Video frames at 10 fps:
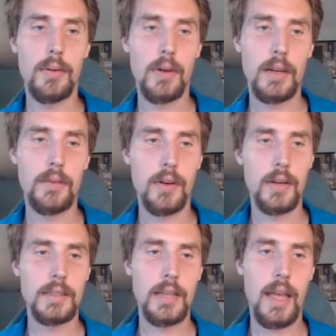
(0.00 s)
of Vert
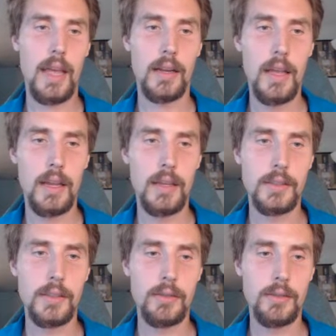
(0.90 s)
Attack is
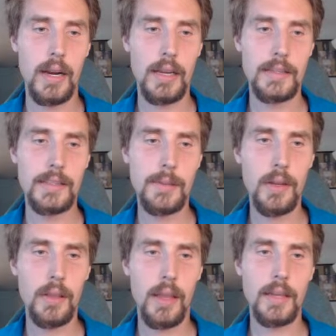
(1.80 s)
to try and
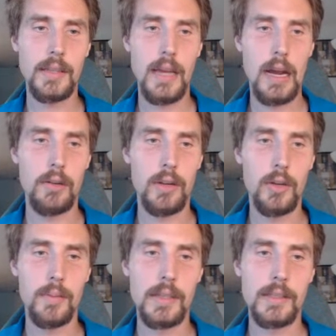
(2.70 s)
simulate how
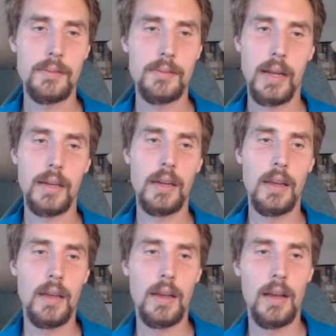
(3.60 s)
humans might
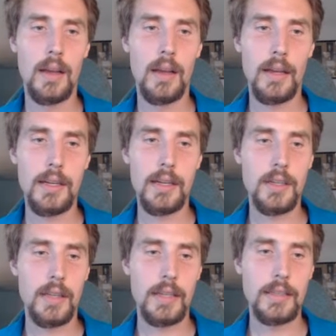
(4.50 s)

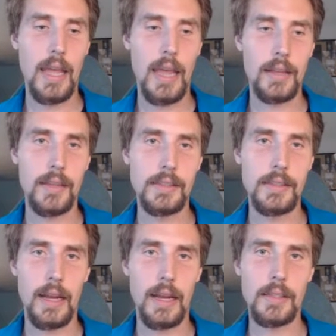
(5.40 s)
additionally attack these
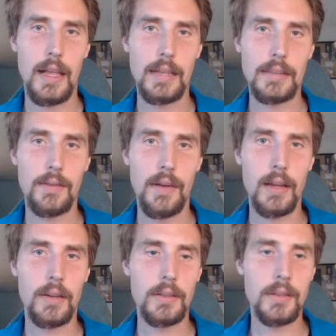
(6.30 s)
text
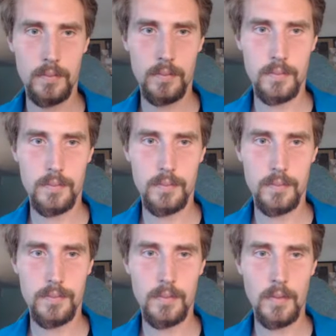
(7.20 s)
classifiers.
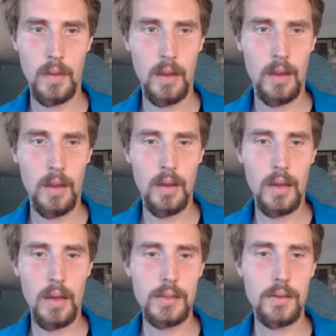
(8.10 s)

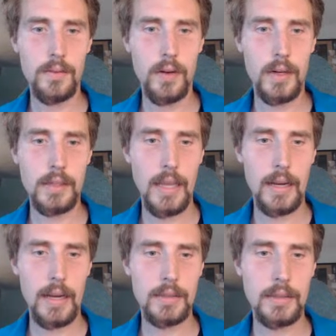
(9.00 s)
And so Vert Attack
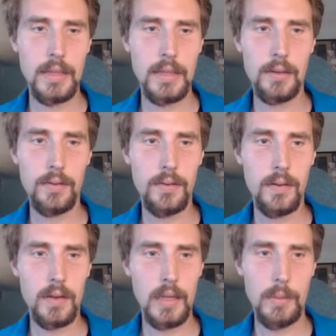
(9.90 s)
itself
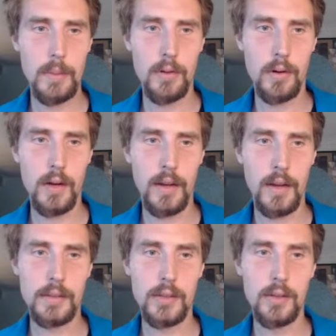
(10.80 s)
can be broken
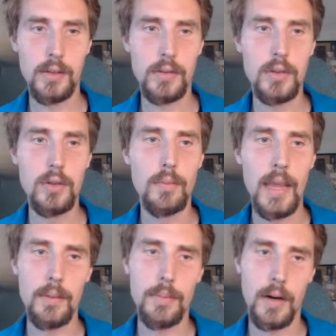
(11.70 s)
into two
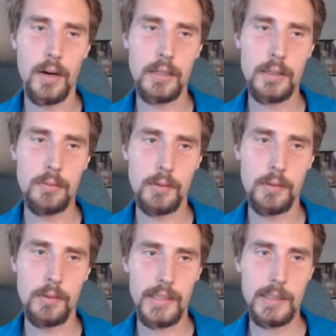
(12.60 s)
main parts, which
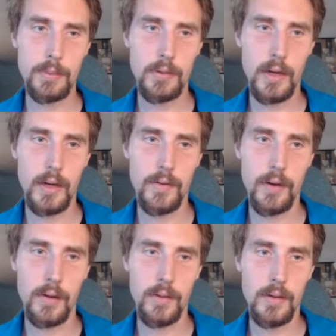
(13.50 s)
we'll explore here
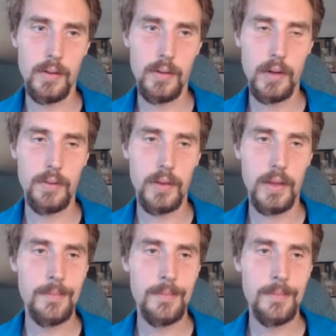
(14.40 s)
very briefly.